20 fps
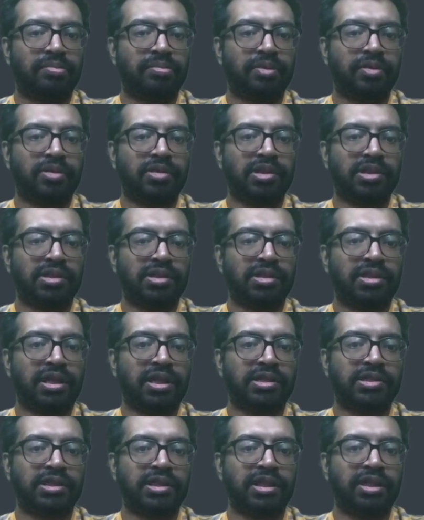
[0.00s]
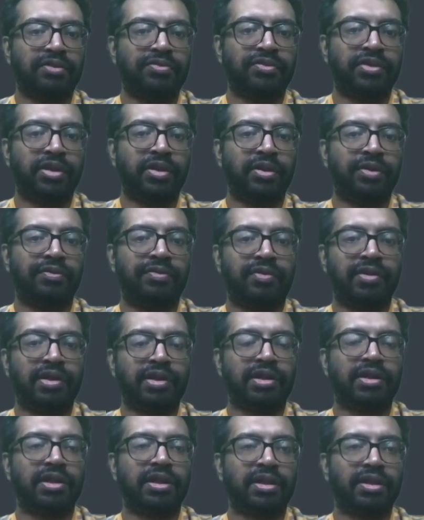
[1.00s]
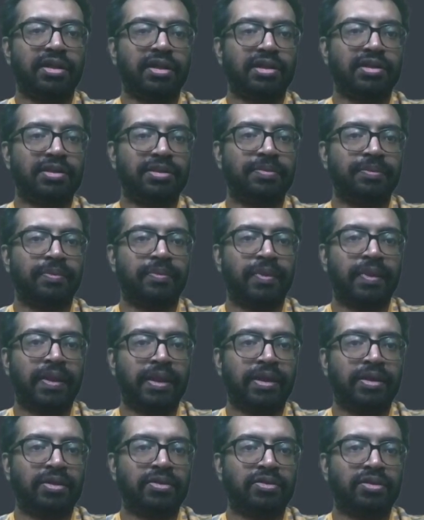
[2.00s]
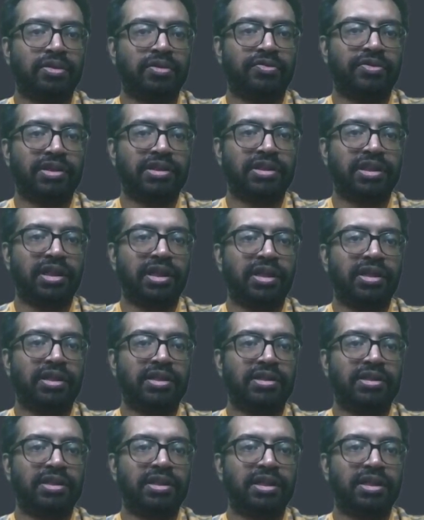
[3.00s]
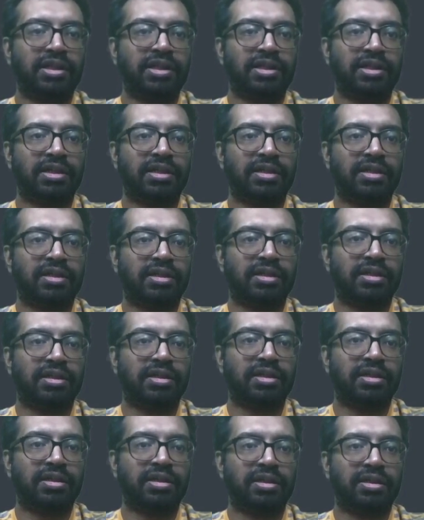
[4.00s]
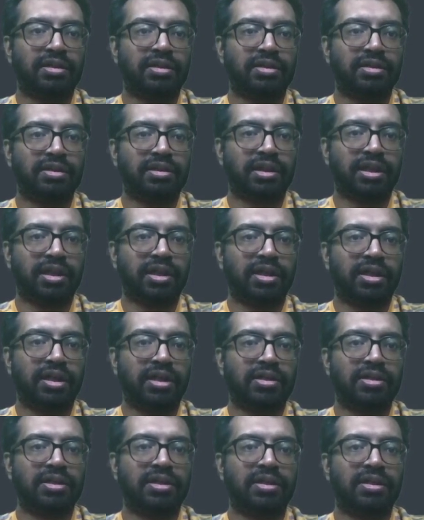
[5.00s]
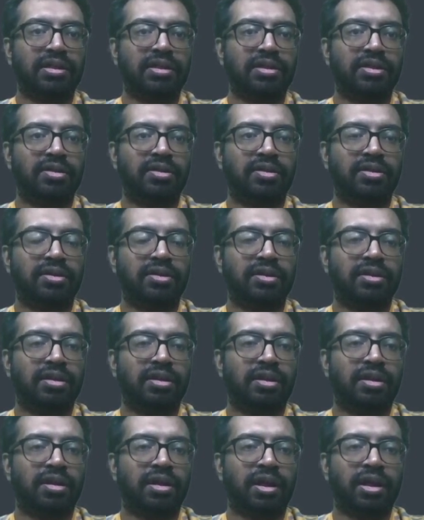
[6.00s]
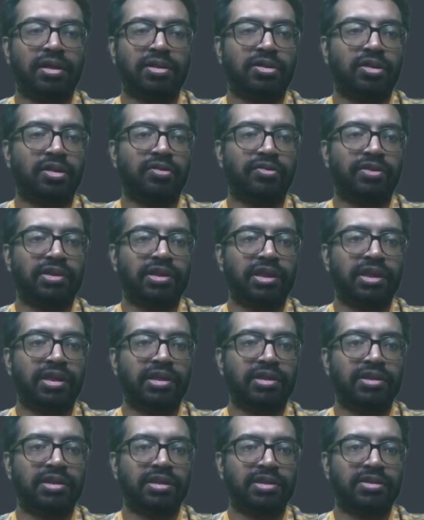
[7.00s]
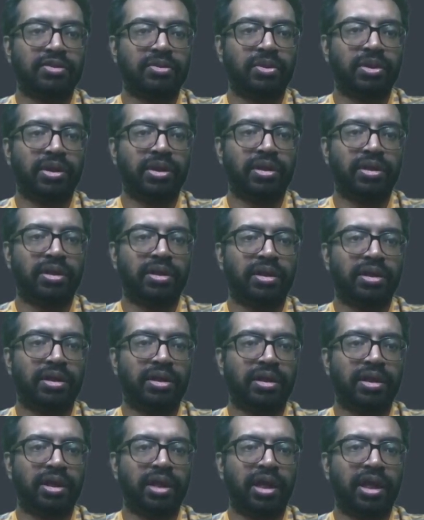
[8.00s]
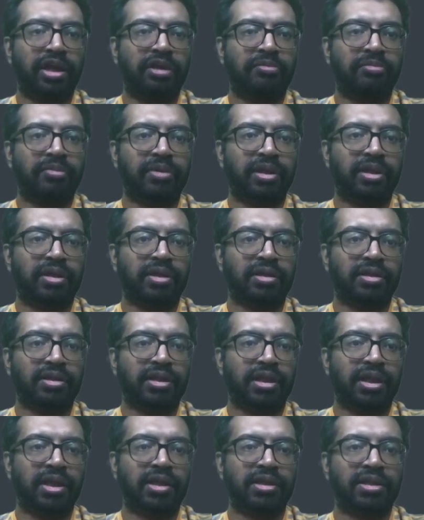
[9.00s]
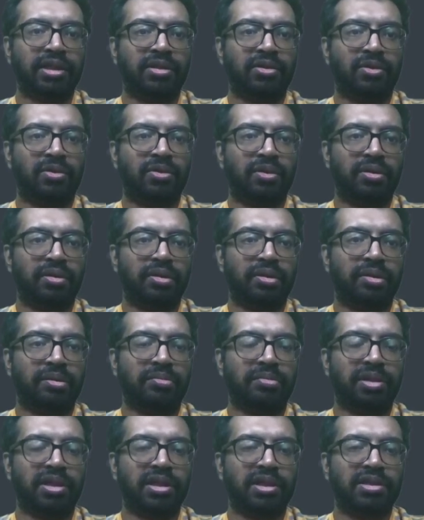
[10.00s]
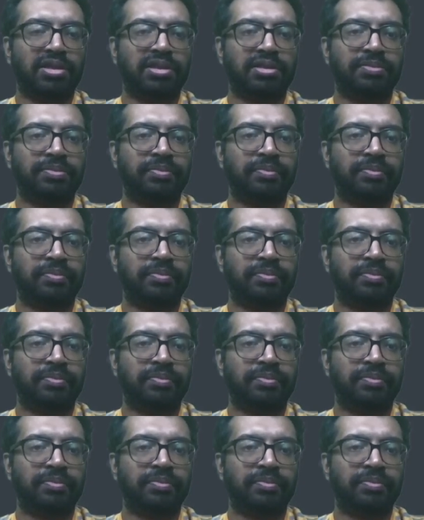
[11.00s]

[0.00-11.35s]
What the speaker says: there's a slash n after you have written the address. So the first line is the address. First line is the student name and age and roll and marks,